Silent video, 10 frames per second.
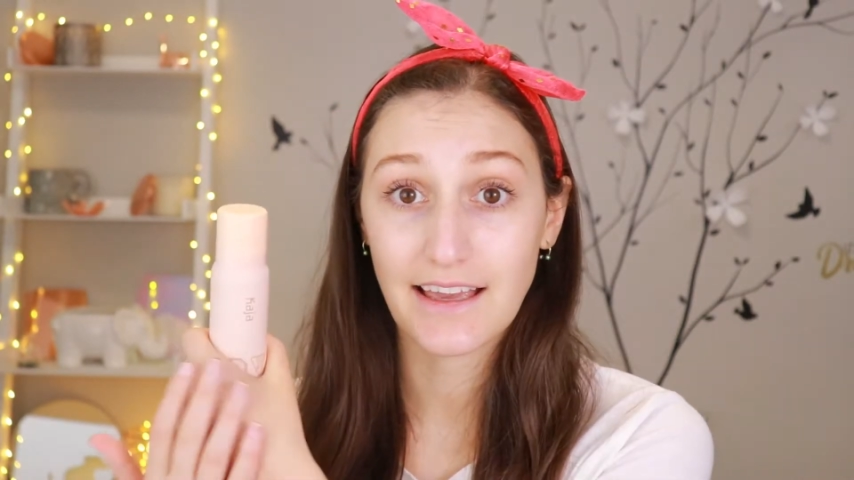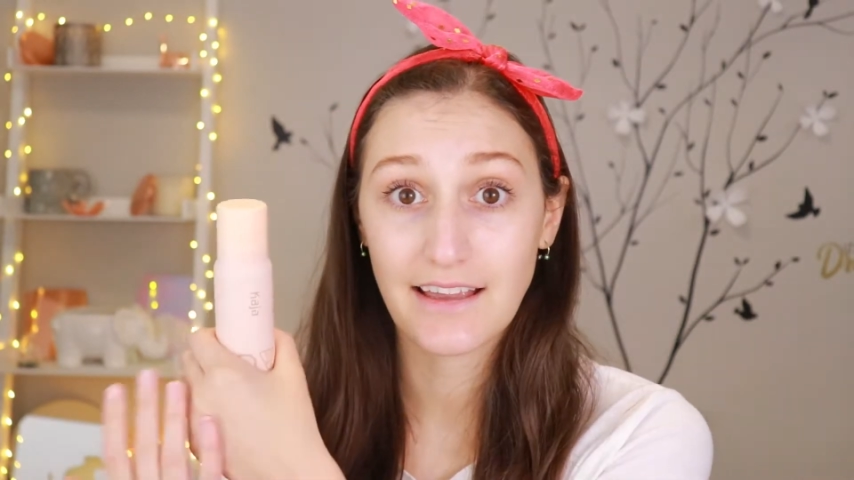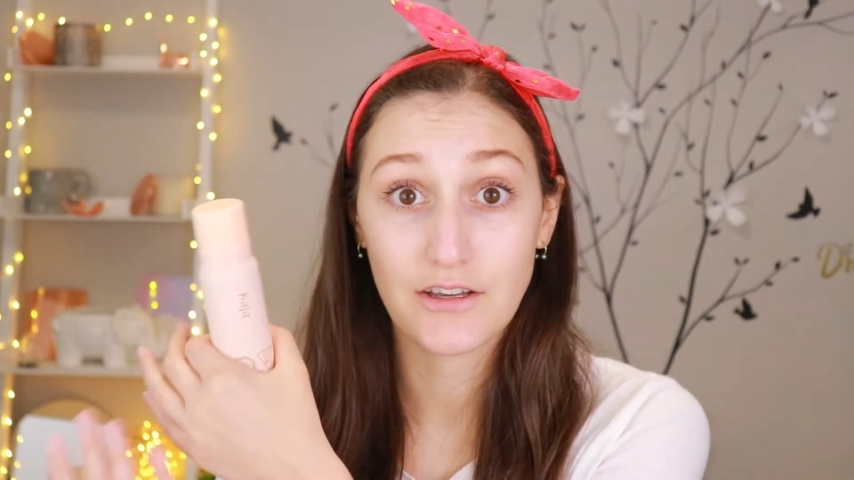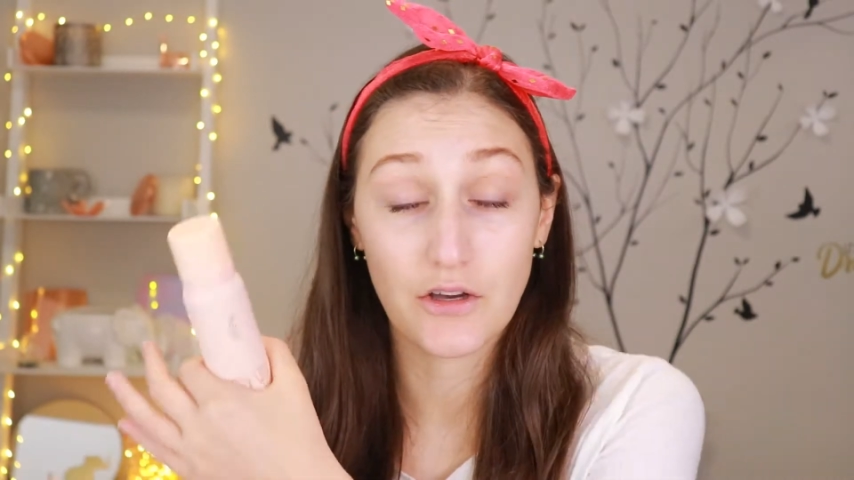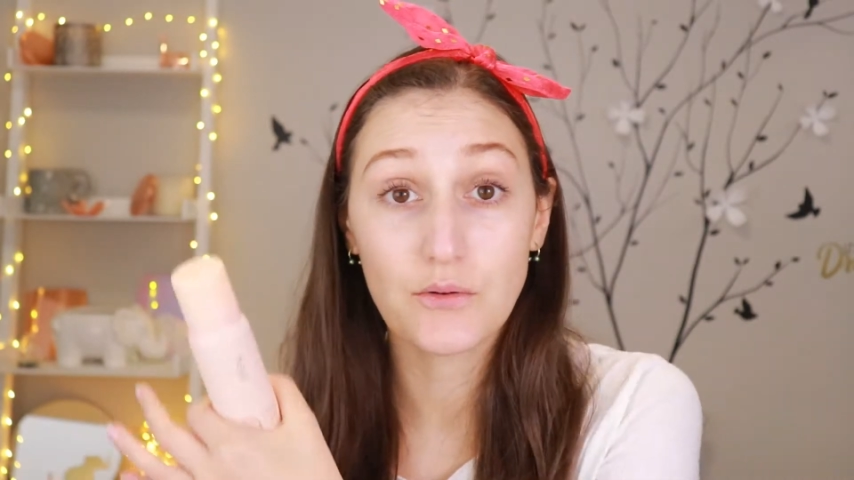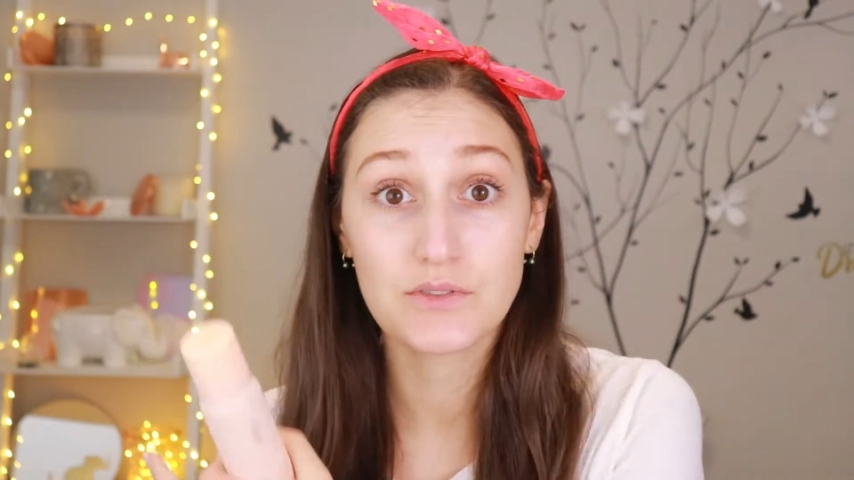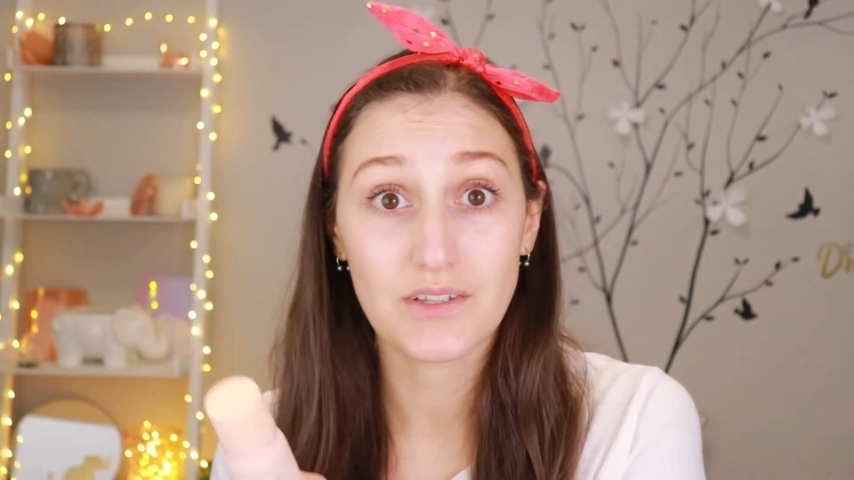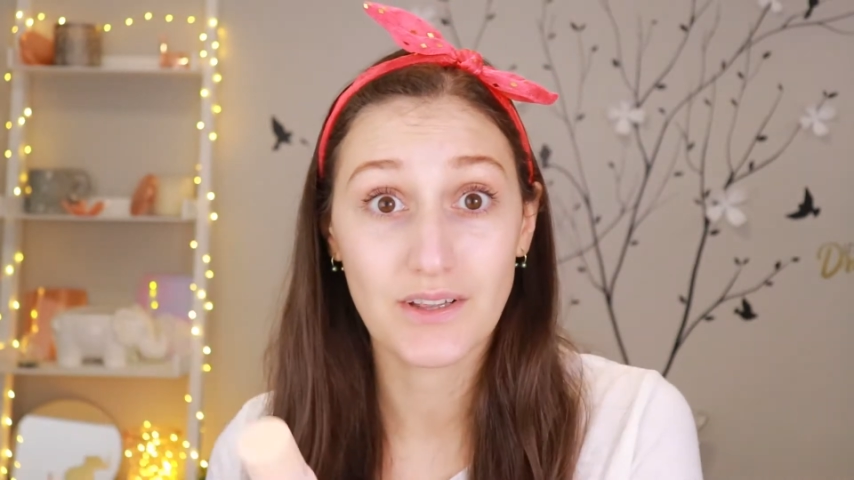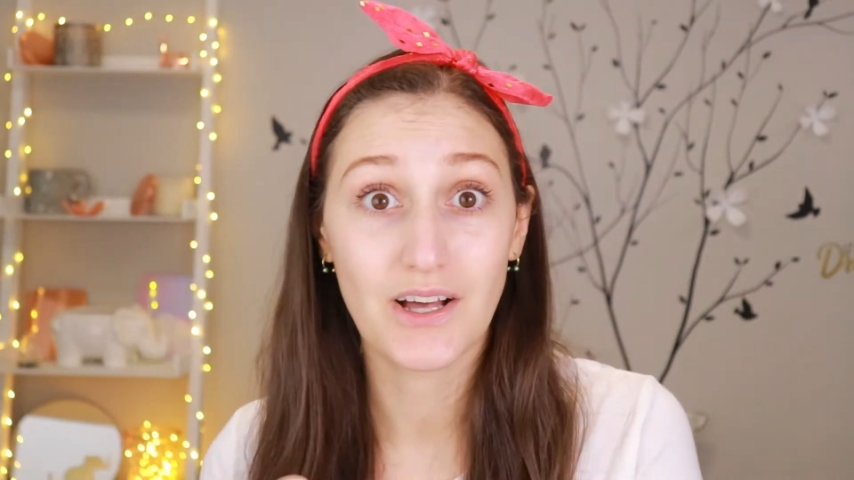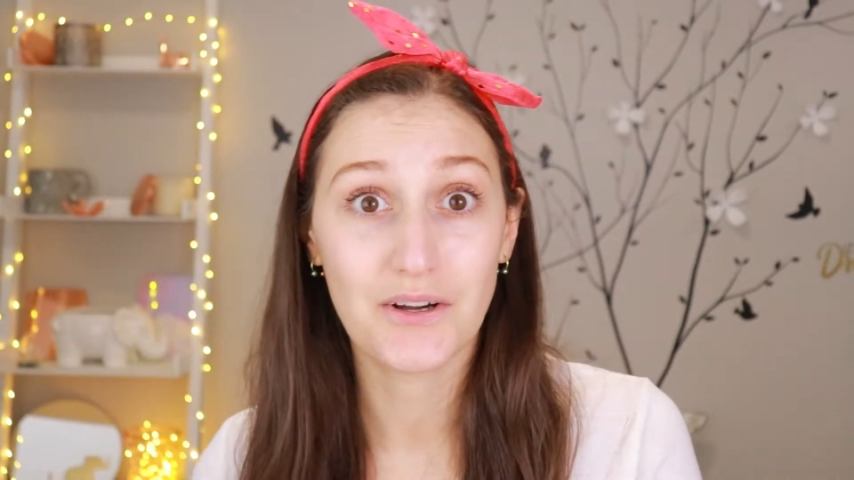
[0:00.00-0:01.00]
it goes
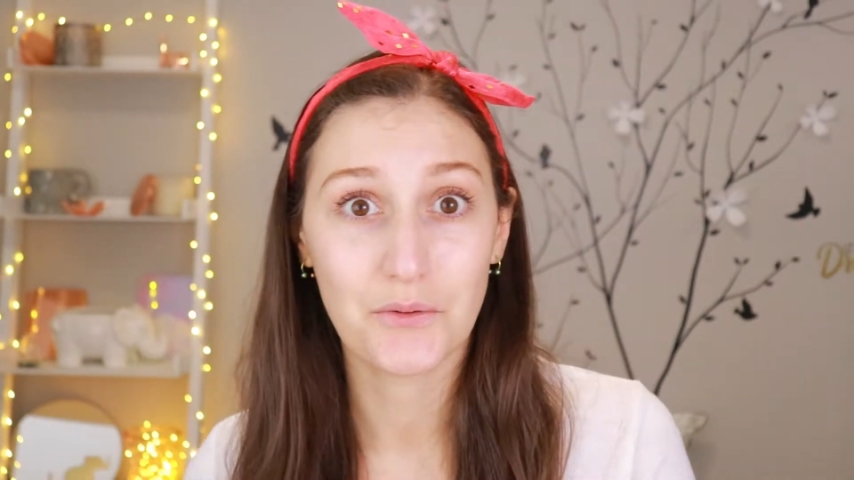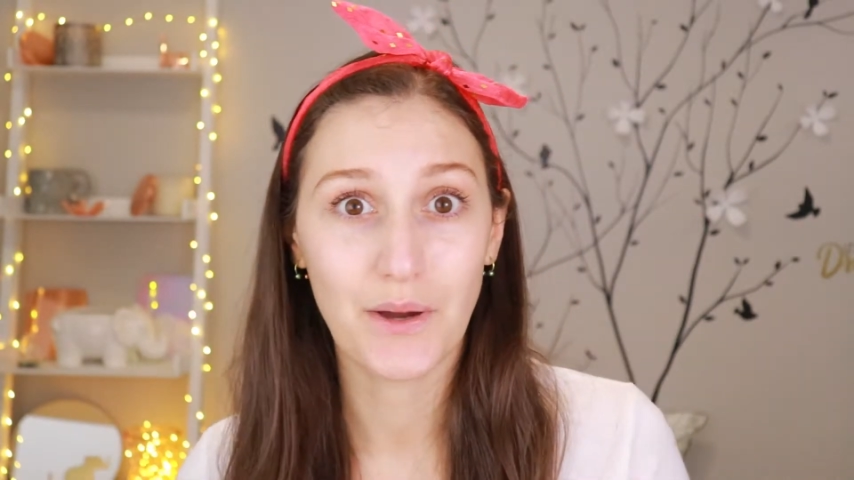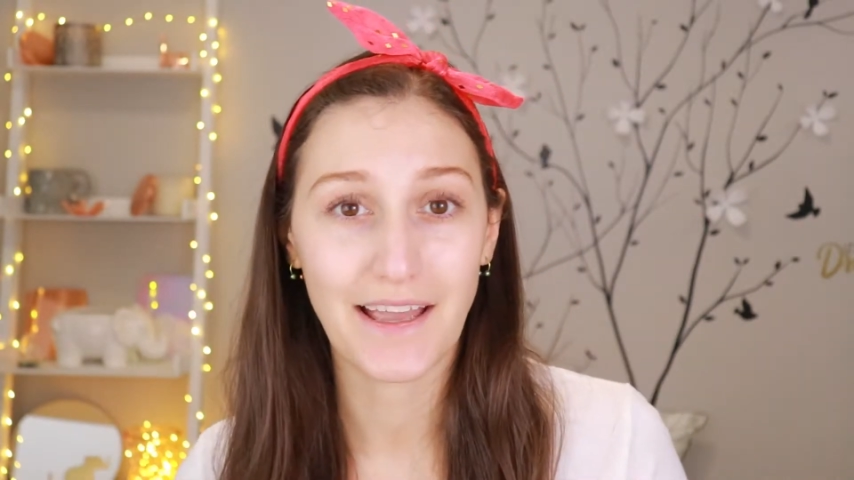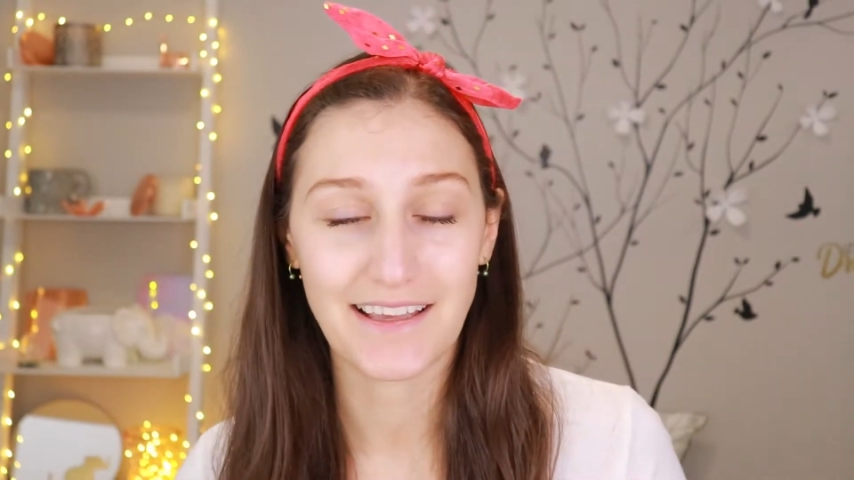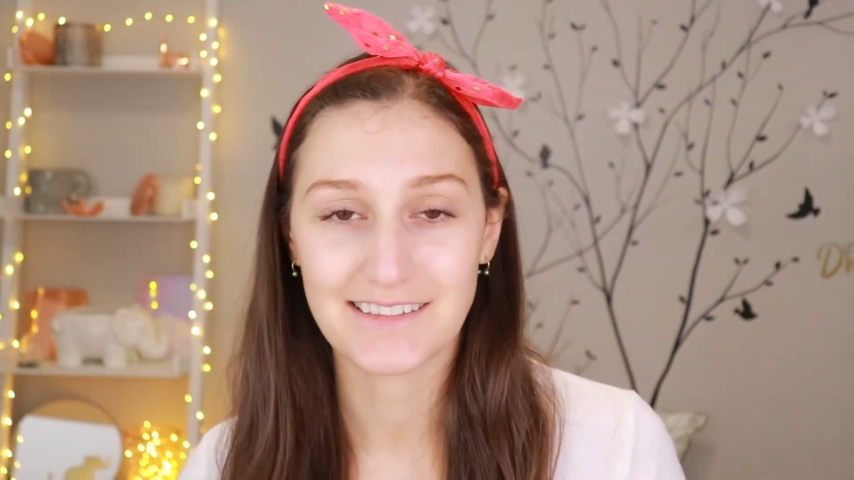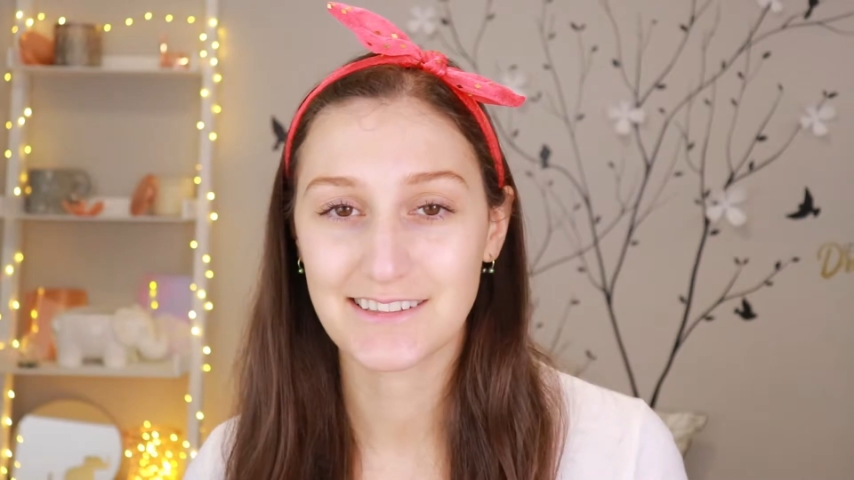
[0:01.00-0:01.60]
a long way.